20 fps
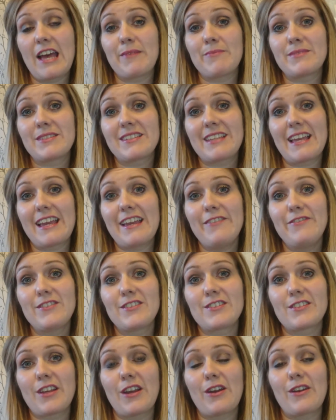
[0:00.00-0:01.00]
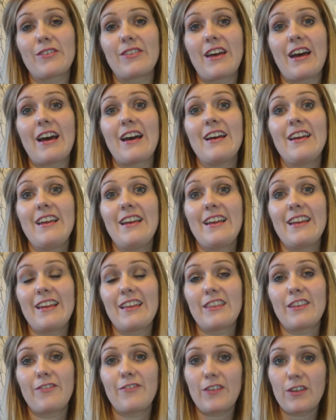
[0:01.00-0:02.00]
saved, so that
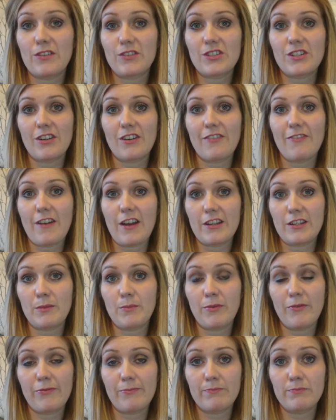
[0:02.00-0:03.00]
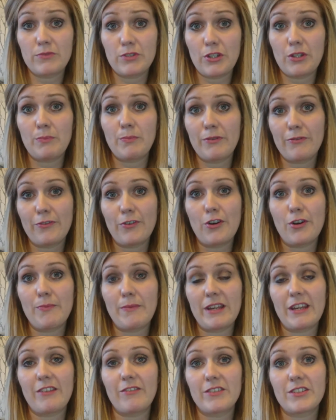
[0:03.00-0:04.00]
in the future if I do perform
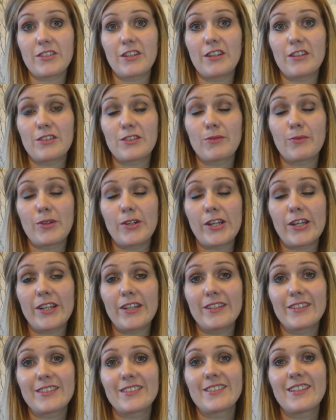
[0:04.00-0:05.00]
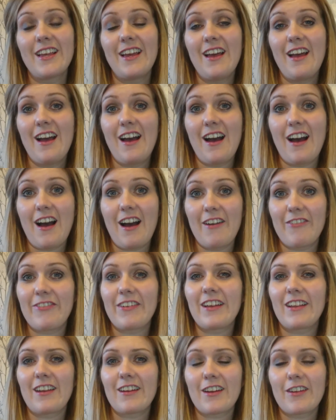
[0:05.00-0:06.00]
any return to works, I
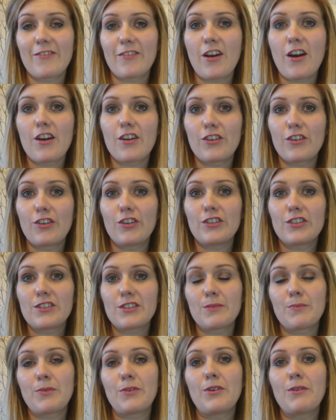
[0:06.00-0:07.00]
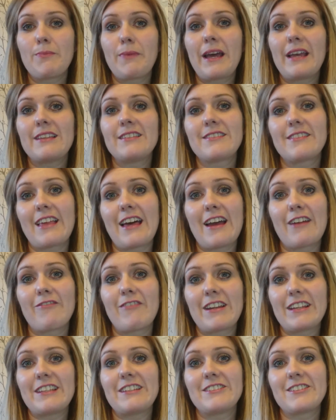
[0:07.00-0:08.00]
feel like I've got a good support base there
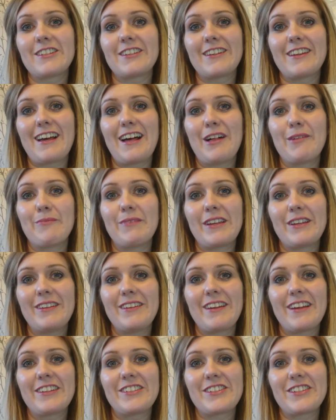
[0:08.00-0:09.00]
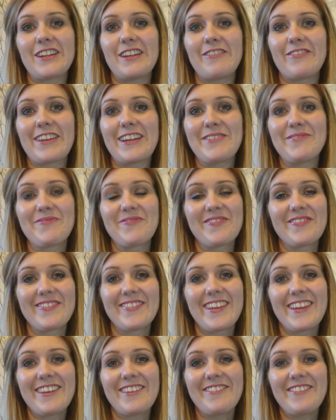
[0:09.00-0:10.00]
ready to help me achieve it.
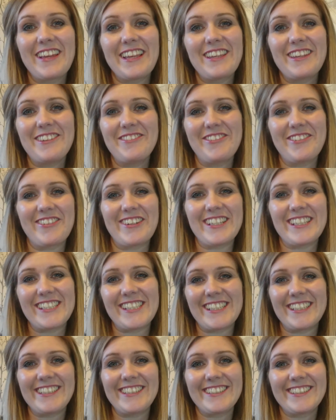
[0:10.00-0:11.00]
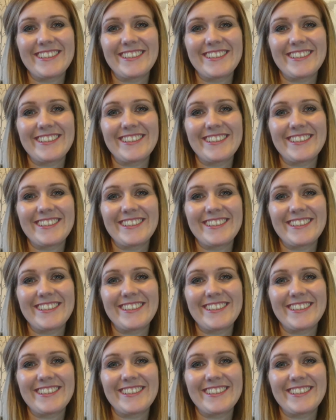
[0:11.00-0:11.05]
Thank you for watching.